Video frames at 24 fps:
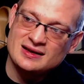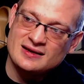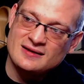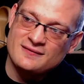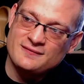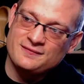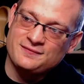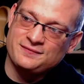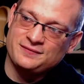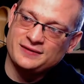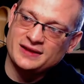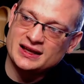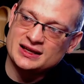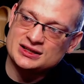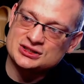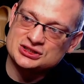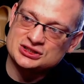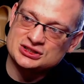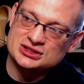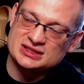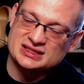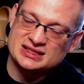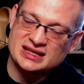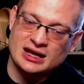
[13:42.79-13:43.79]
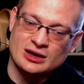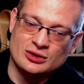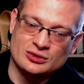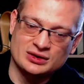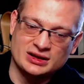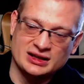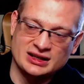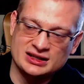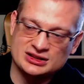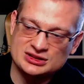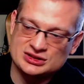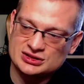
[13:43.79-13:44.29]
flesh sound,
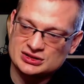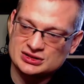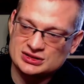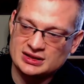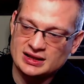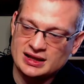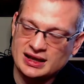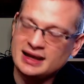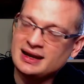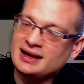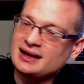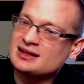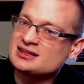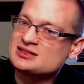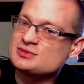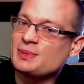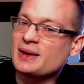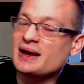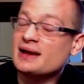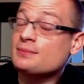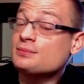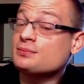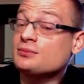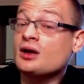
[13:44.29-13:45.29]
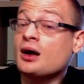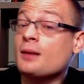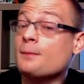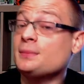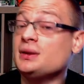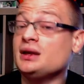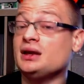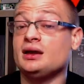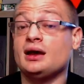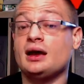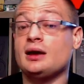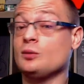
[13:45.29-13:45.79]
and despite not
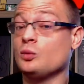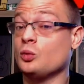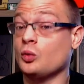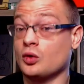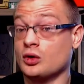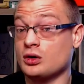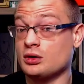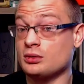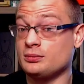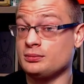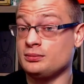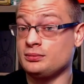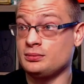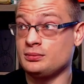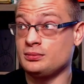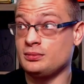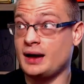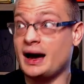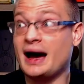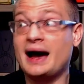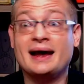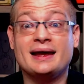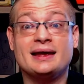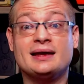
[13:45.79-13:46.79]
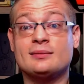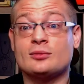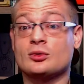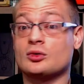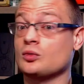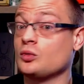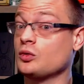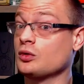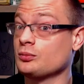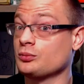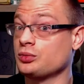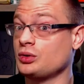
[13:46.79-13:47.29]
being a warm IEM or
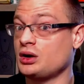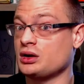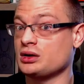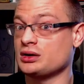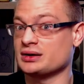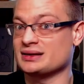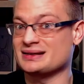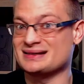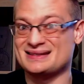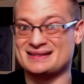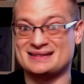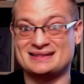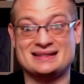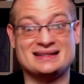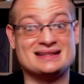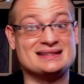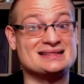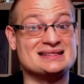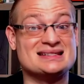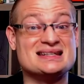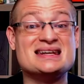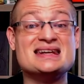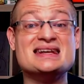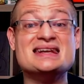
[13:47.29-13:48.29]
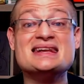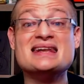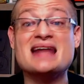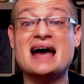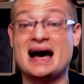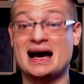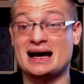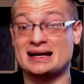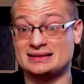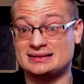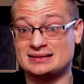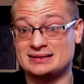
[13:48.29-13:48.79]
warm product, because it is
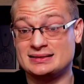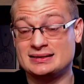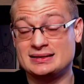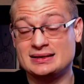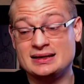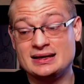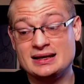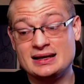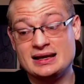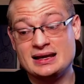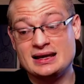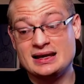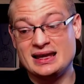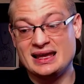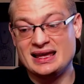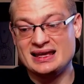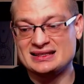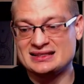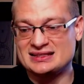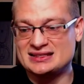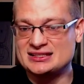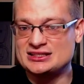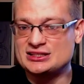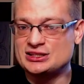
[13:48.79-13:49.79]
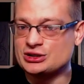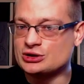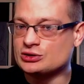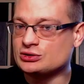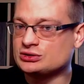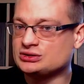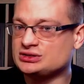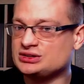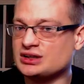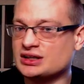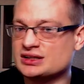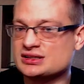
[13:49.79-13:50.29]
not, it
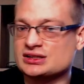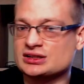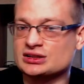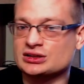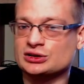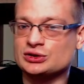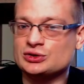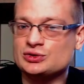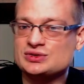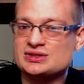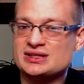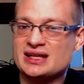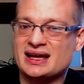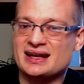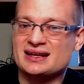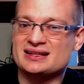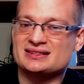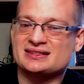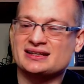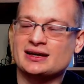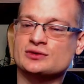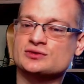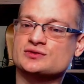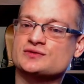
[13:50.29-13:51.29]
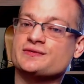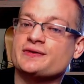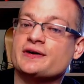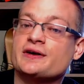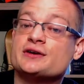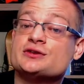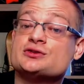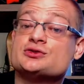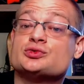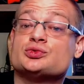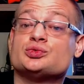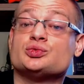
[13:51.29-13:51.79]
still doesn't lose that, and it sounds
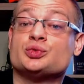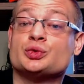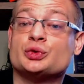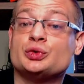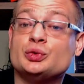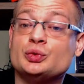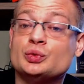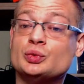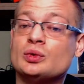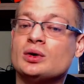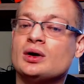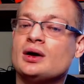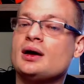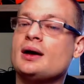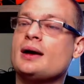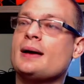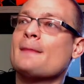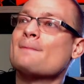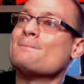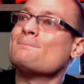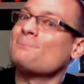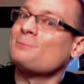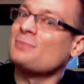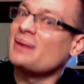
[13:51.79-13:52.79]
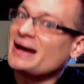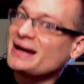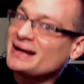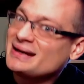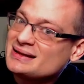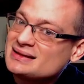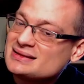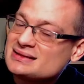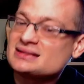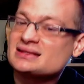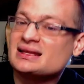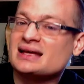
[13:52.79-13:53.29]
very true,
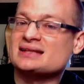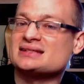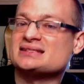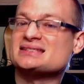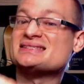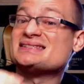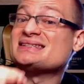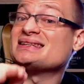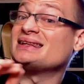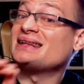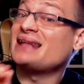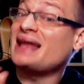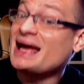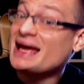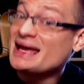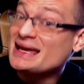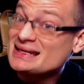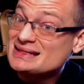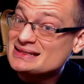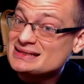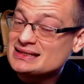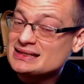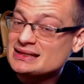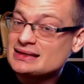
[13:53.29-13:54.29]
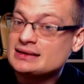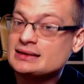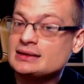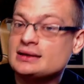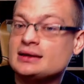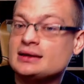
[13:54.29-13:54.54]
minus that slight